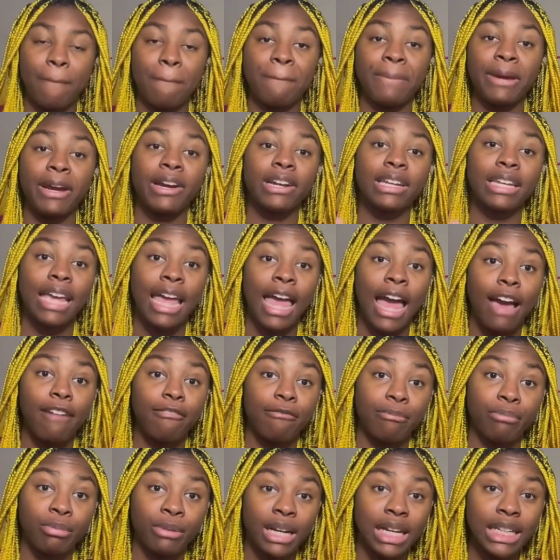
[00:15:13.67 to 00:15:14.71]
Barely have
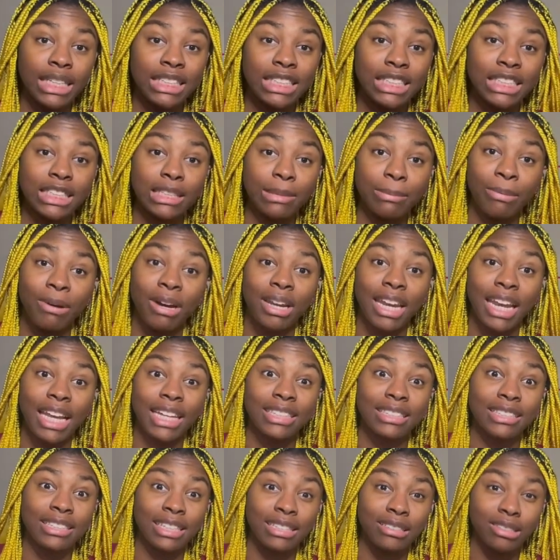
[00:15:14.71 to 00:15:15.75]
breasts, but they
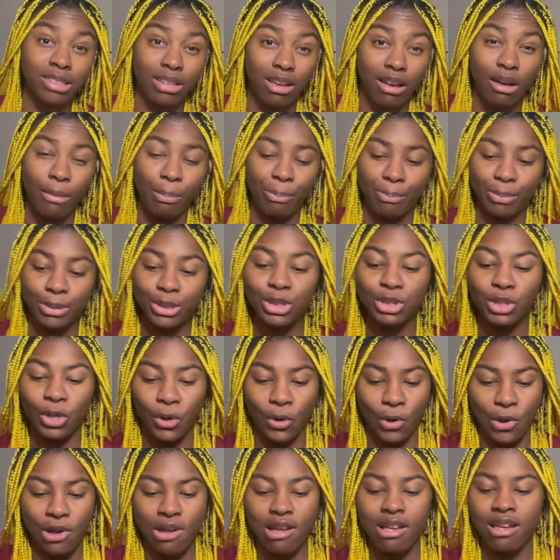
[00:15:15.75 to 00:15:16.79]
sit up, so
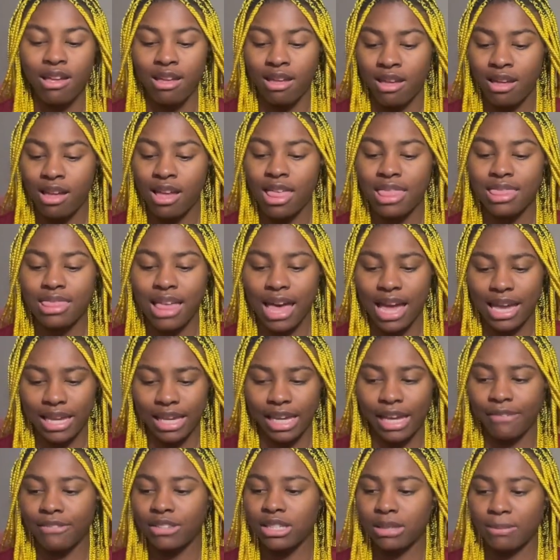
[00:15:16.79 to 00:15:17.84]
that
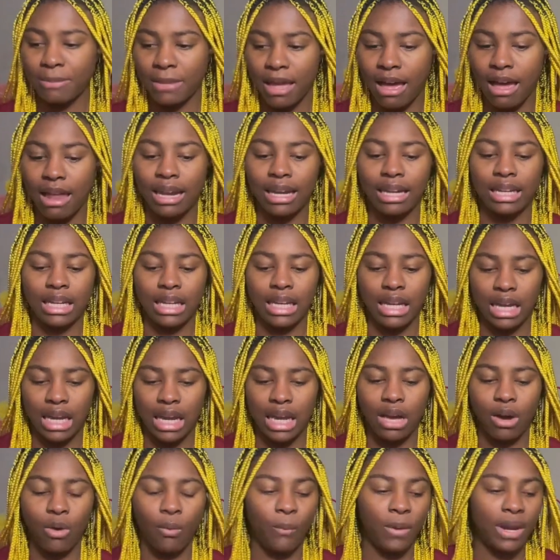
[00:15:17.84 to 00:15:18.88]
gives me a
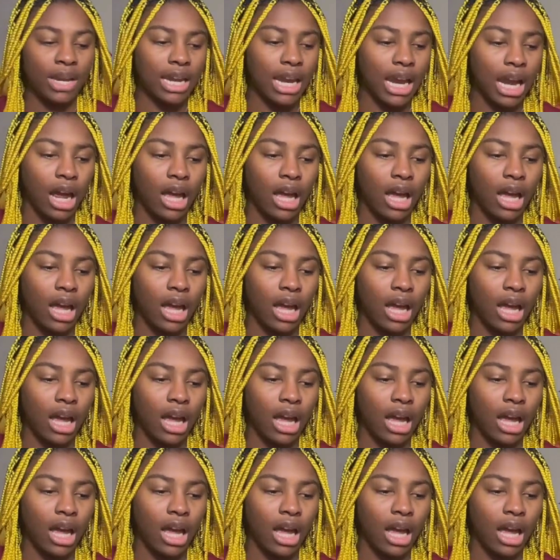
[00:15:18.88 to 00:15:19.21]
lead.